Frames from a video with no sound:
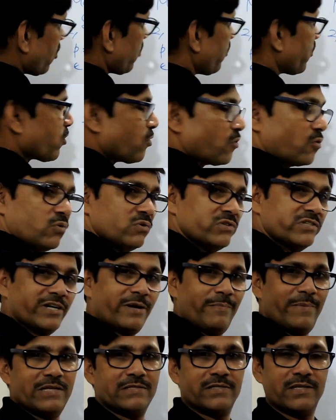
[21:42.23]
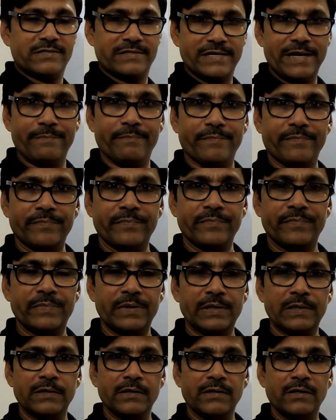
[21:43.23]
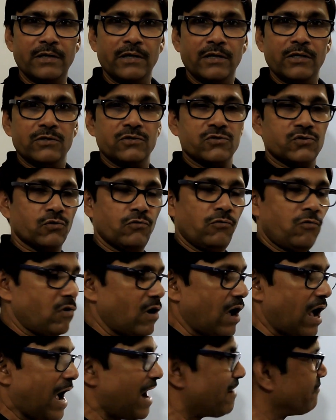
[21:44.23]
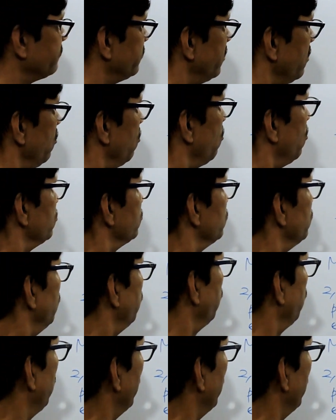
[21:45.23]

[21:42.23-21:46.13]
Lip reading: protons remains the same. So after loss of one